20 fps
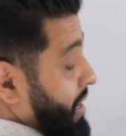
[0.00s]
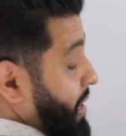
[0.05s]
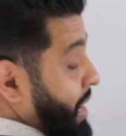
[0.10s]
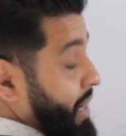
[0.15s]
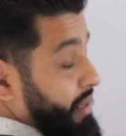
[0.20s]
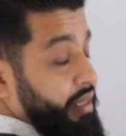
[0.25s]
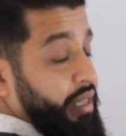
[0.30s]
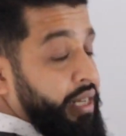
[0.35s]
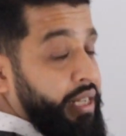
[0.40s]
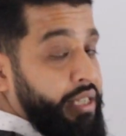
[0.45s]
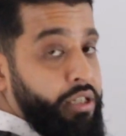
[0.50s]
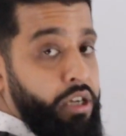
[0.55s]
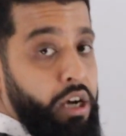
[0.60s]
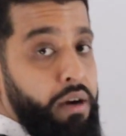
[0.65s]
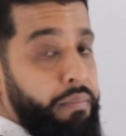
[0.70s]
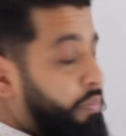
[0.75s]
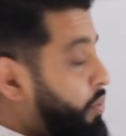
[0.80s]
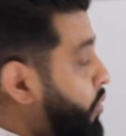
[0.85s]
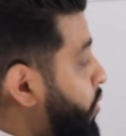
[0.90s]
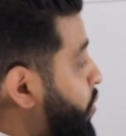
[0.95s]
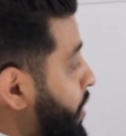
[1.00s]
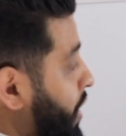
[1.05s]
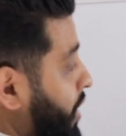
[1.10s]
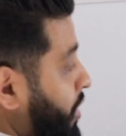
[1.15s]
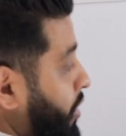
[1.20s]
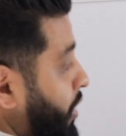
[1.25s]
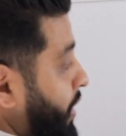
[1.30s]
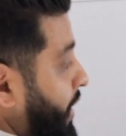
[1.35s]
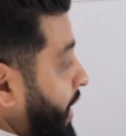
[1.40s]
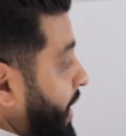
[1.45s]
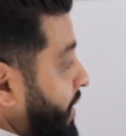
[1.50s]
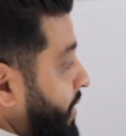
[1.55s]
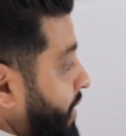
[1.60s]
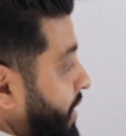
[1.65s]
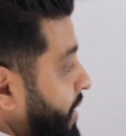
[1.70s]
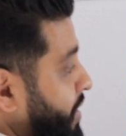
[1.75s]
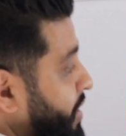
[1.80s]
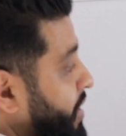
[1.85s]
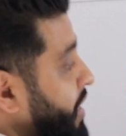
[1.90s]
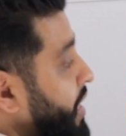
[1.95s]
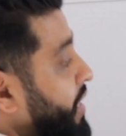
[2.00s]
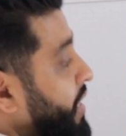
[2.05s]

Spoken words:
As an example, we are gonna take this,